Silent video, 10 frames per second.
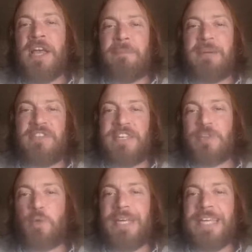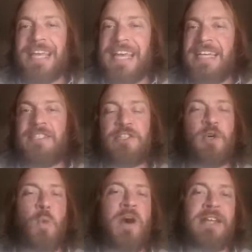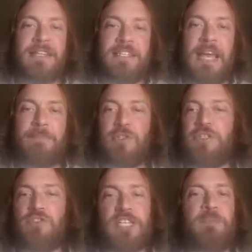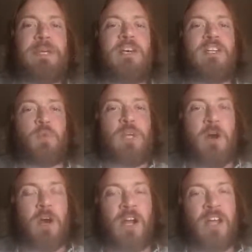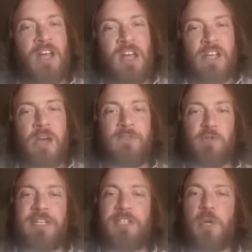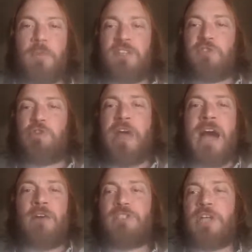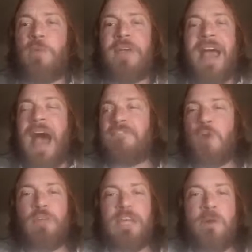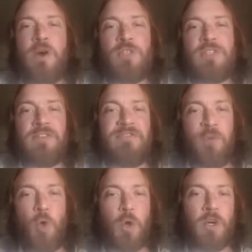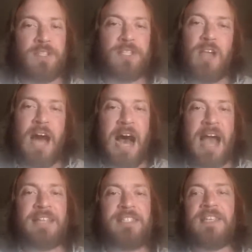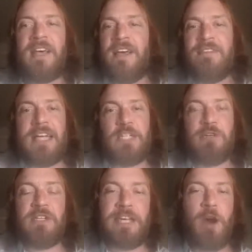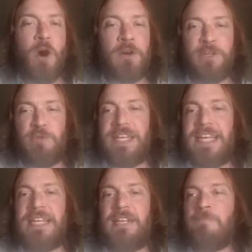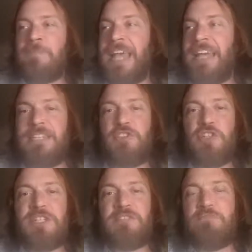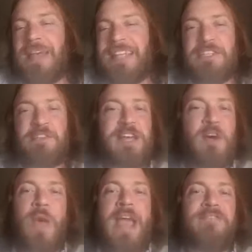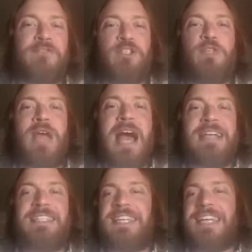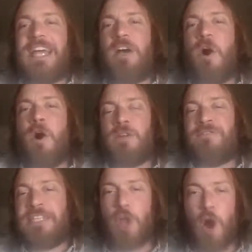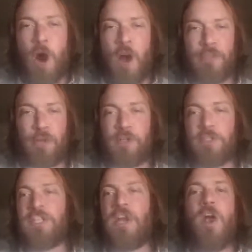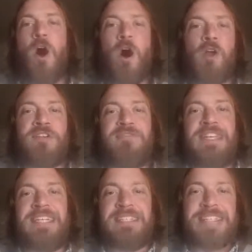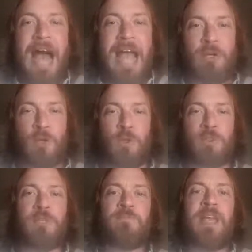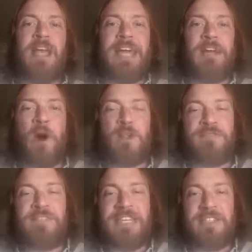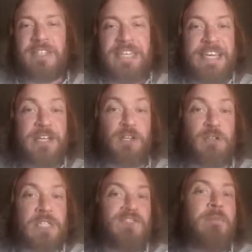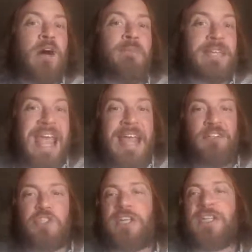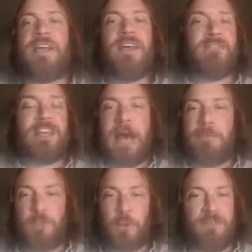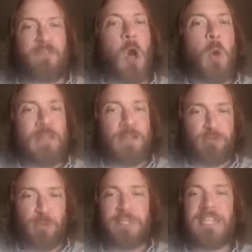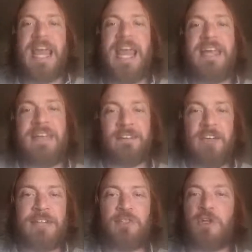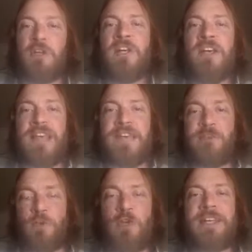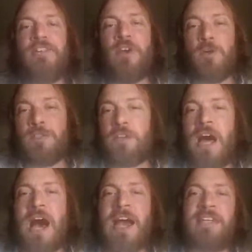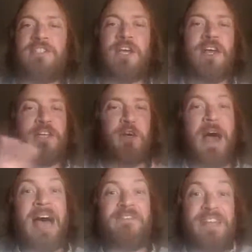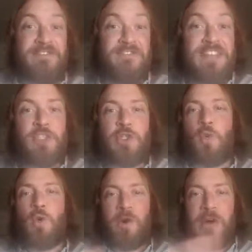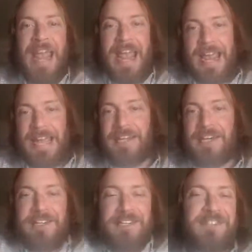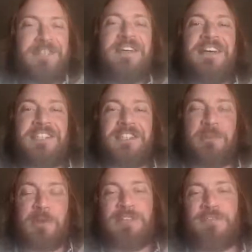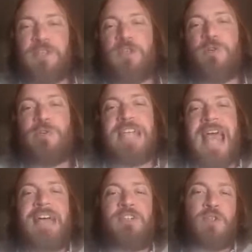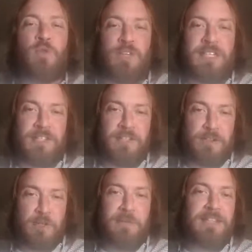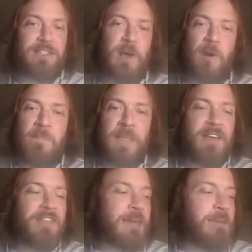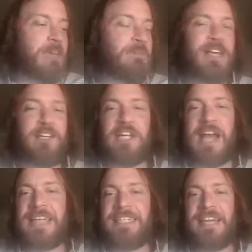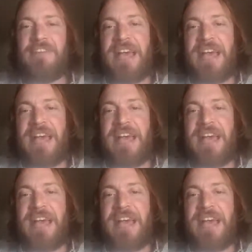But this week is the one exception, just because we are covering so much ground. So I've only posted 4 slides. That's really all you need. And it's just basically a way for you guys to get all of these authors, all of these titles, and all of these years of publication that I'm sort of going through today in lecture. If you look at those slides, you'll have a visual aid to sort of use as you listen to me. So that might be a good idea.